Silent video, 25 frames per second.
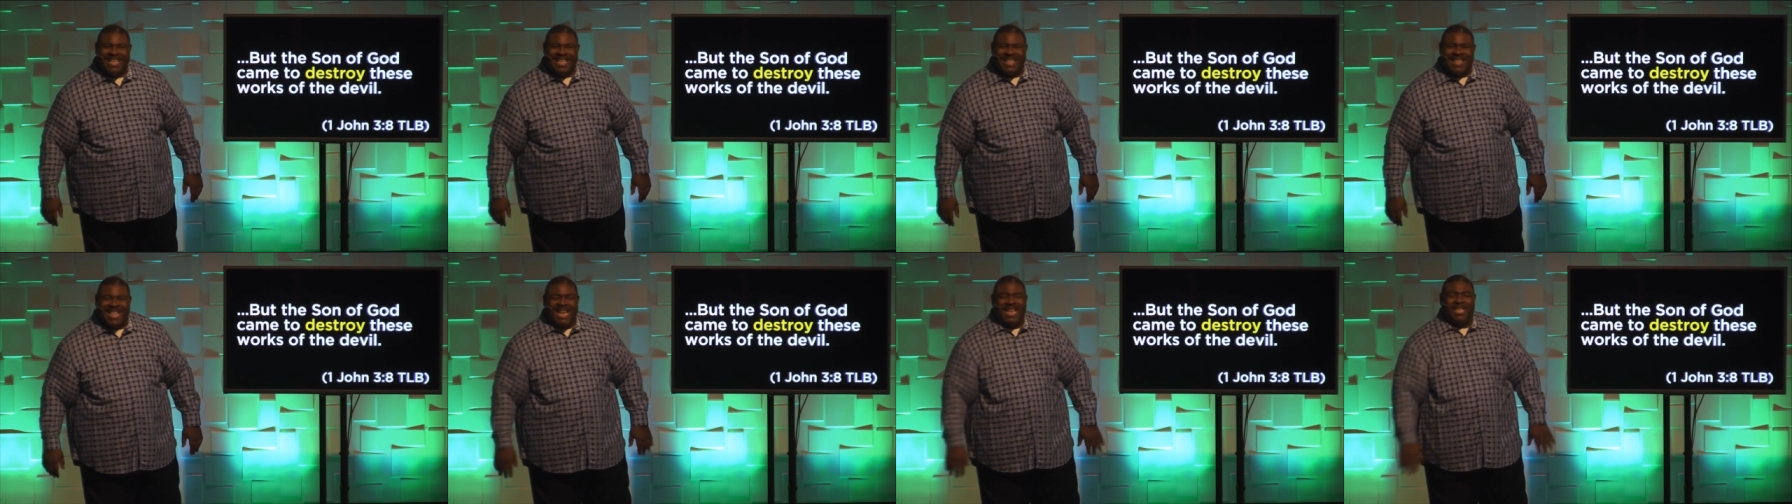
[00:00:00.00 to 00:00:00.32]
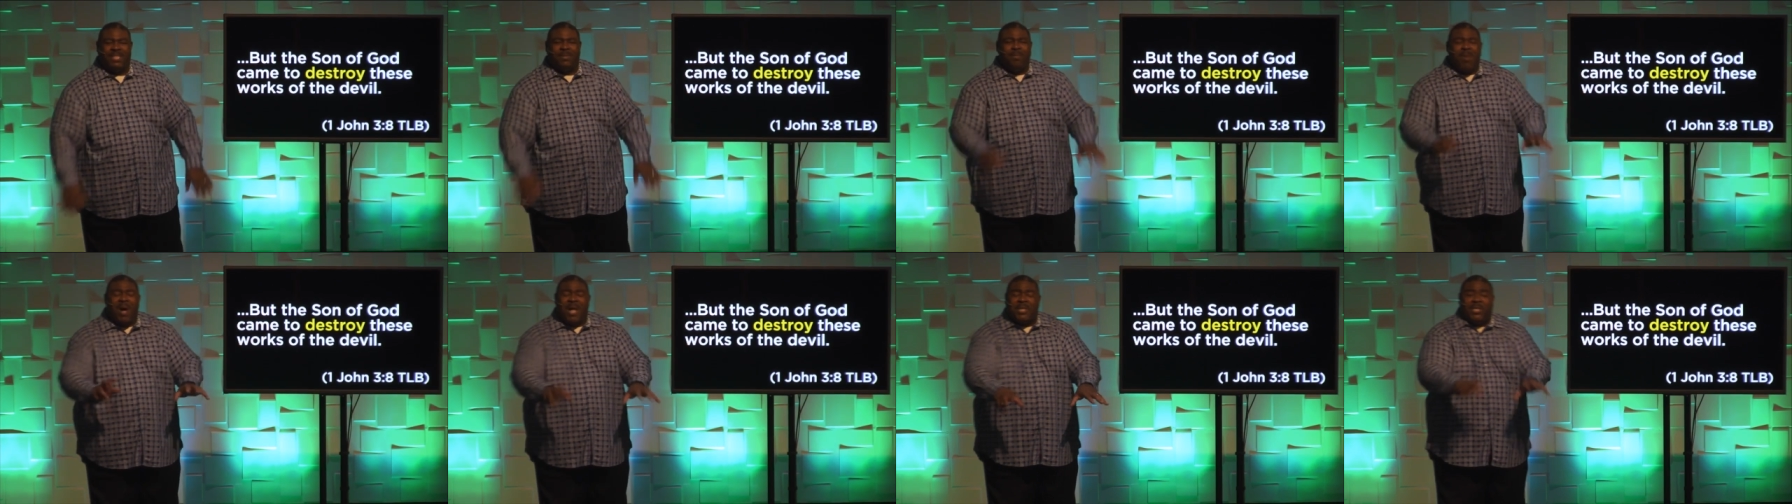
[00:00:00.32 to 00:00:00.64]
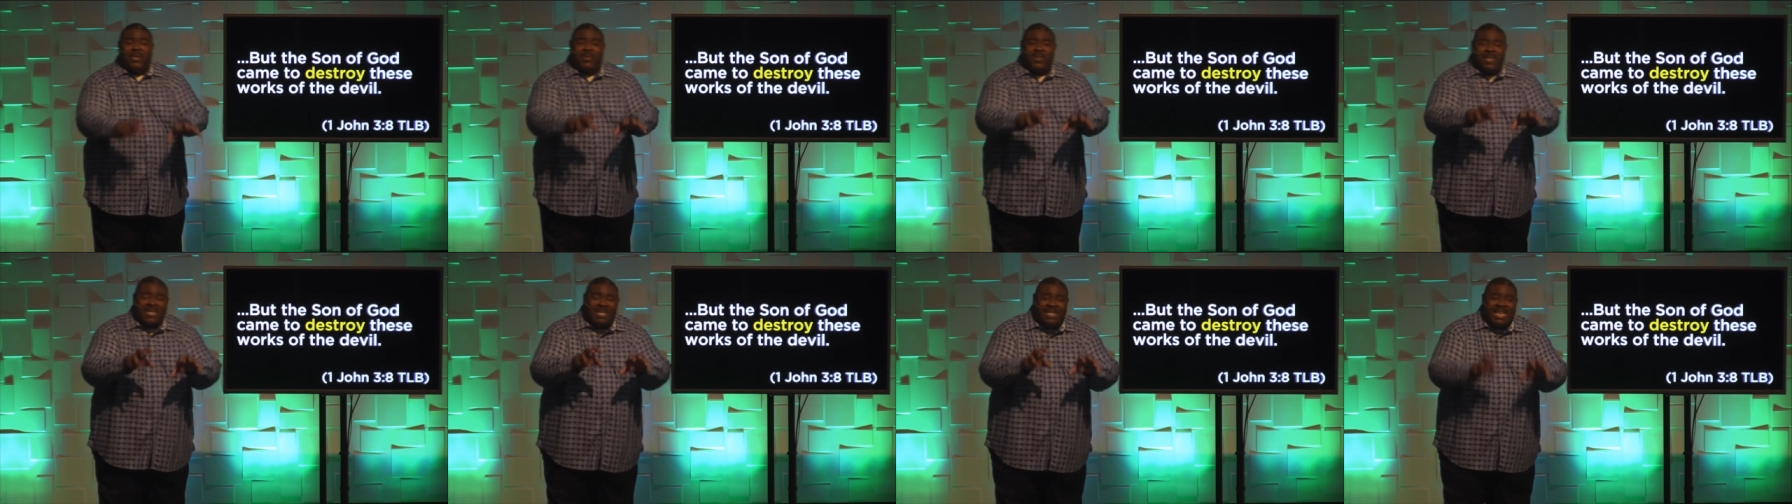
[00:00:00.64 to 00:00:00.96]
That as much
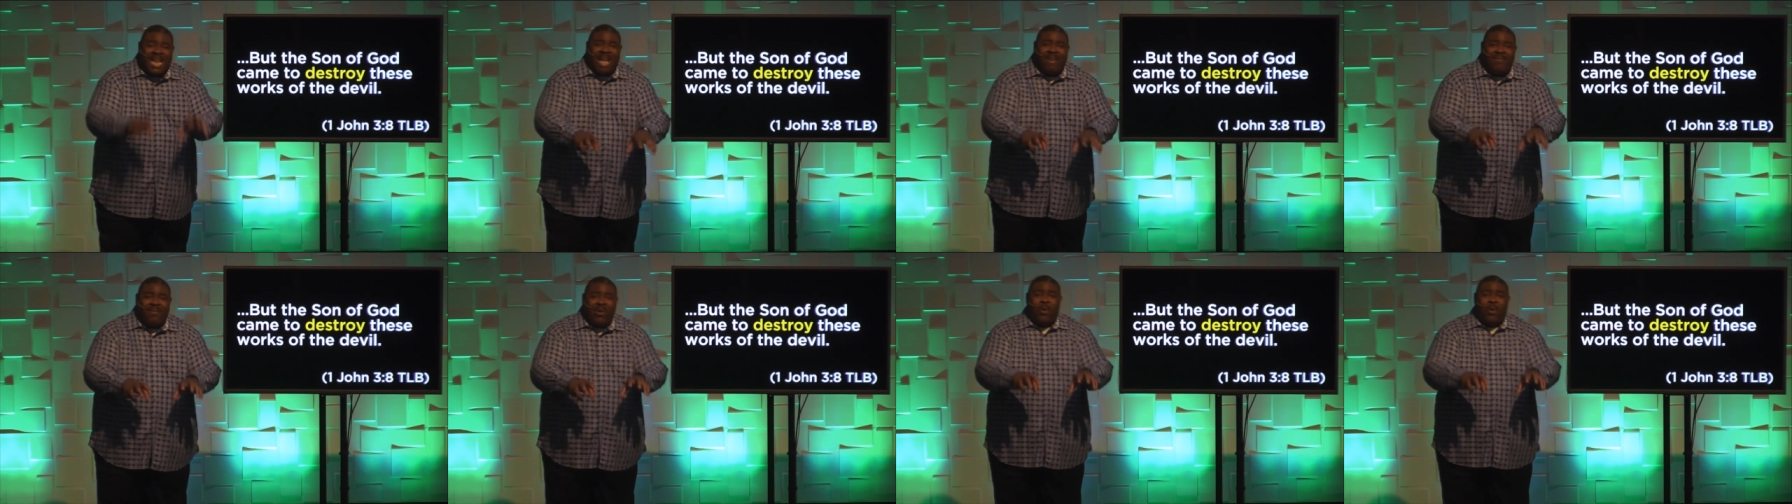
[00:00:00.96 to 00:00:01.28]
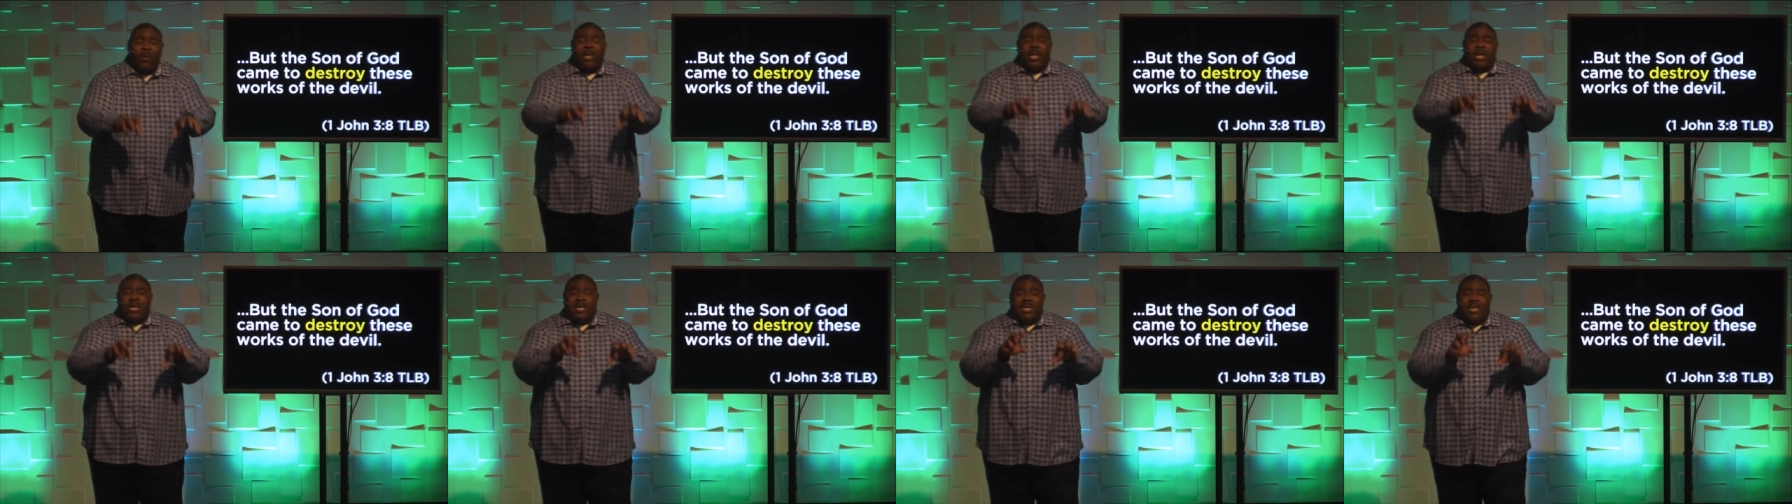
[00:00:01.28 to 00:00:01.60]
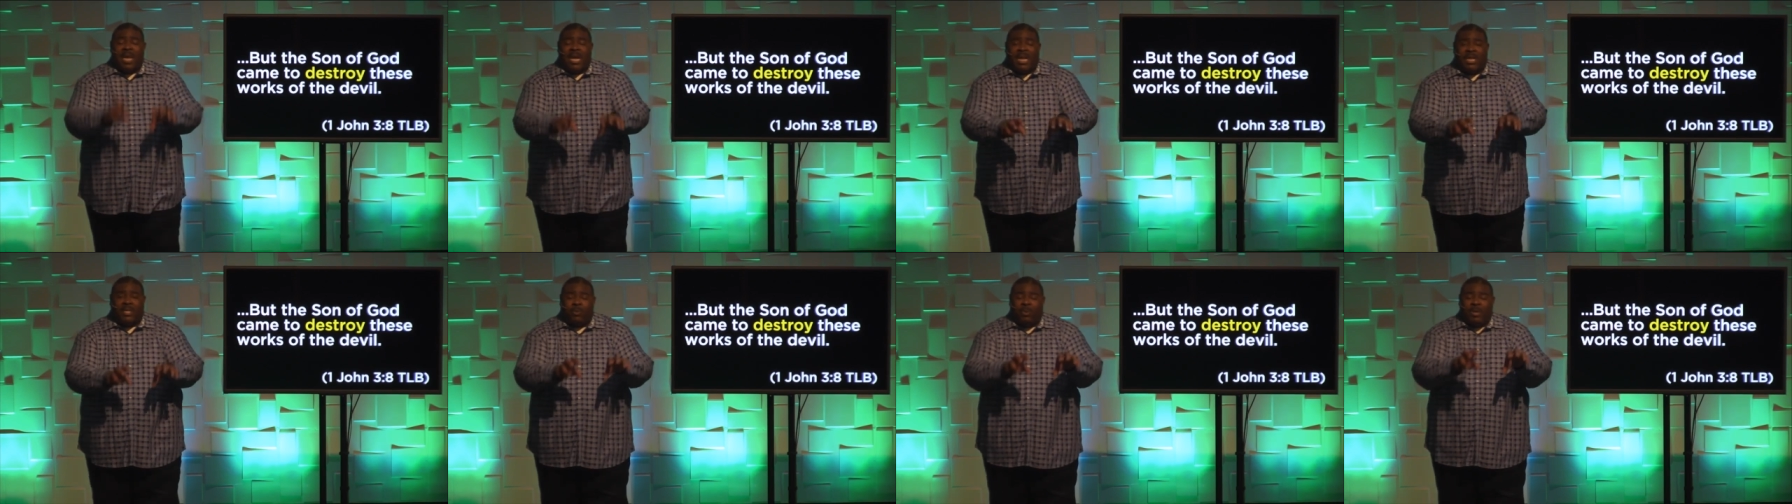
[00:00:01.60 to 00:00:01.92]
as the devil
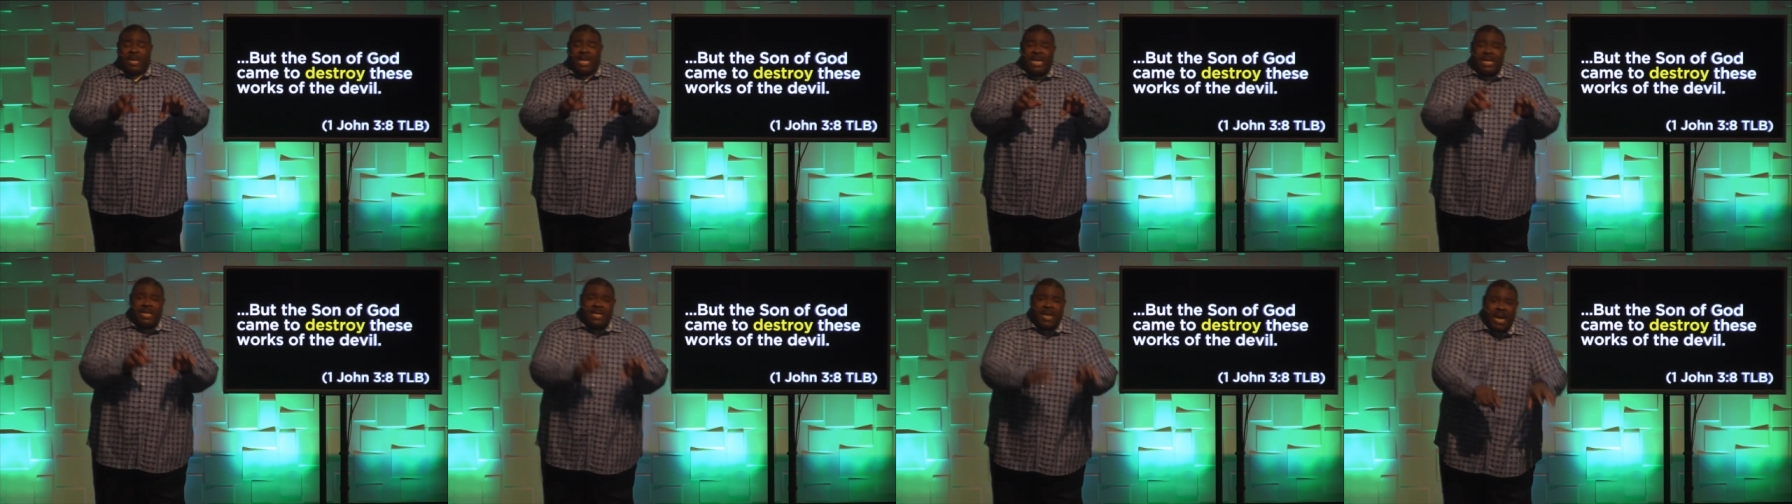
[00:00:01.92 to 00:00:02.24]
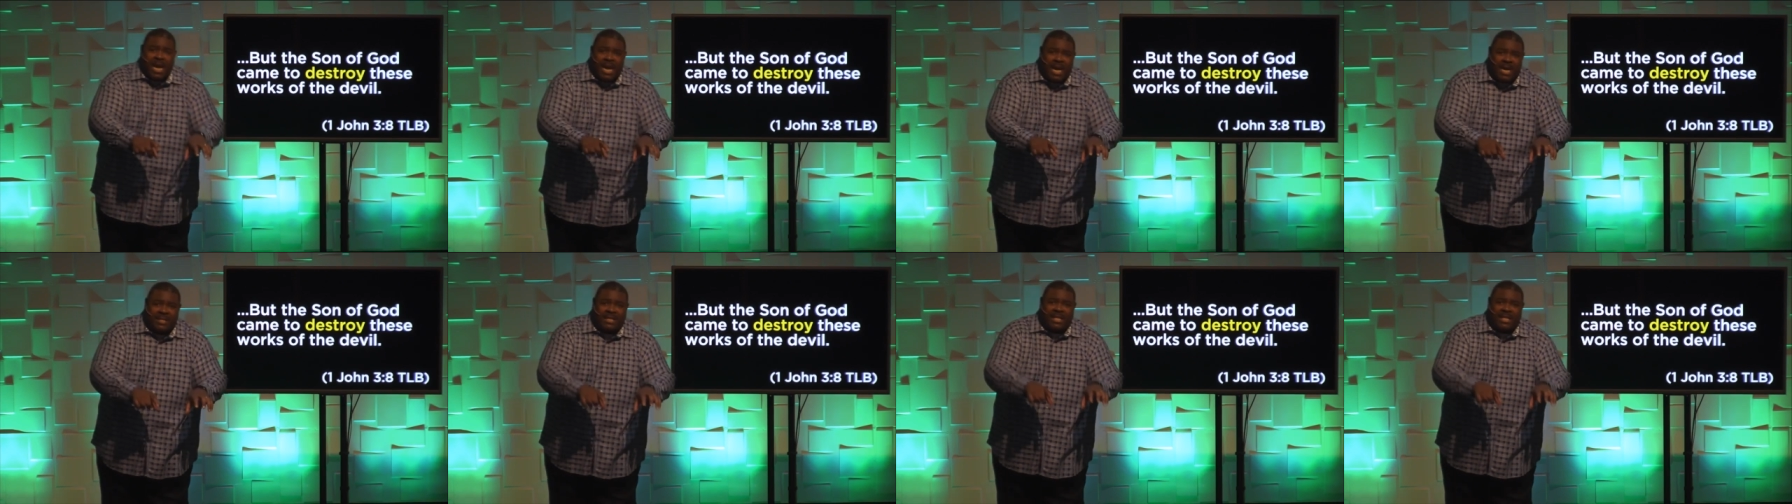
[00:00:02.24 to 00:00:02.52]
does what he does